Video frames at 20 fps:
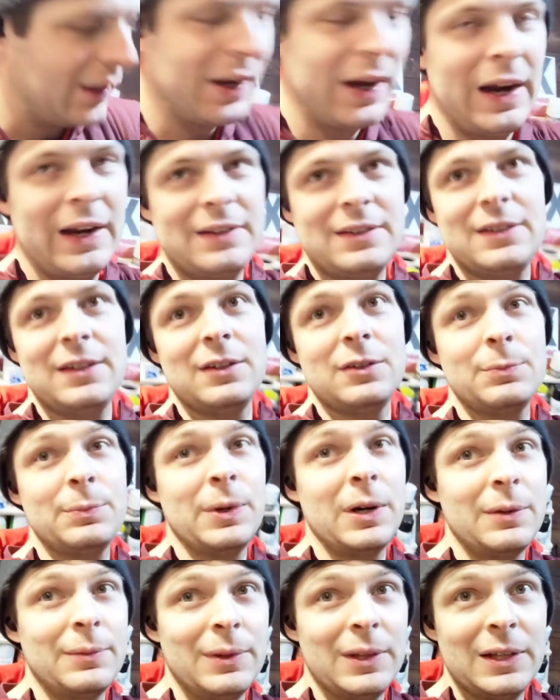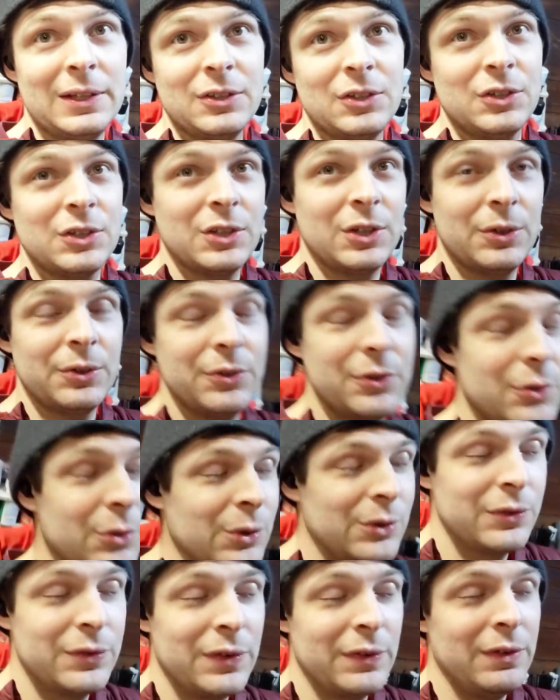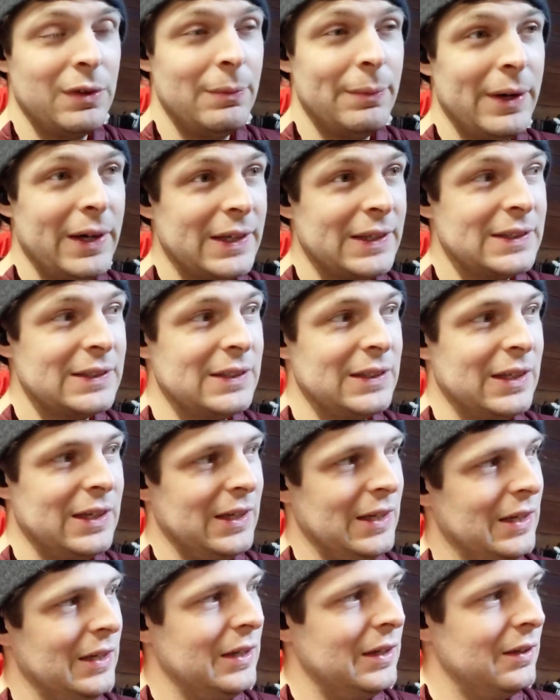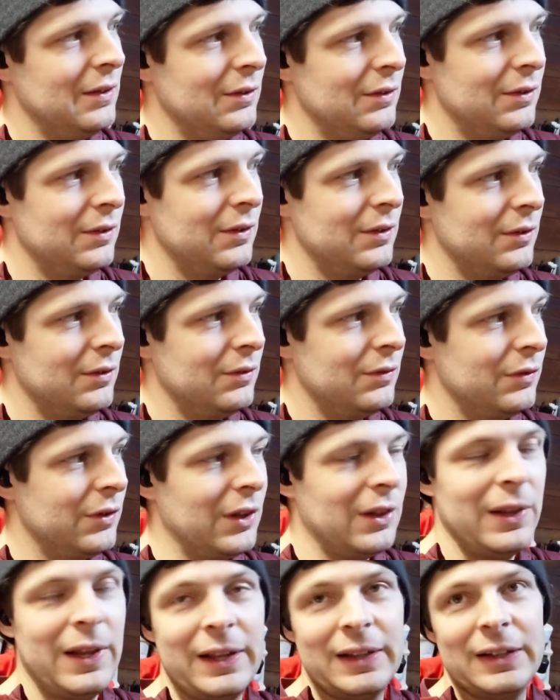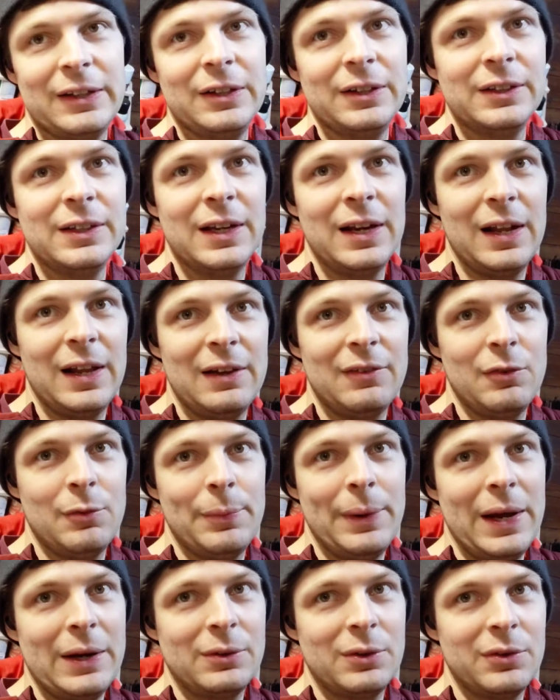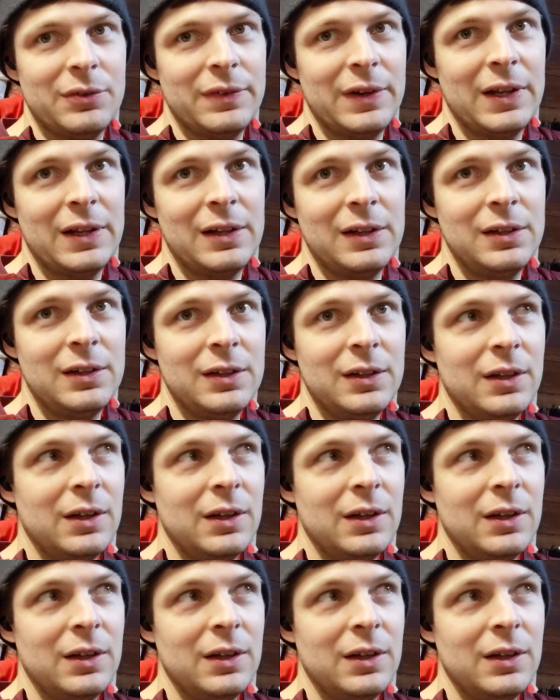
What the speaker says: honestly, there's part of me that just goes 250 bucks. For the likelihood that I'll have a battery fail,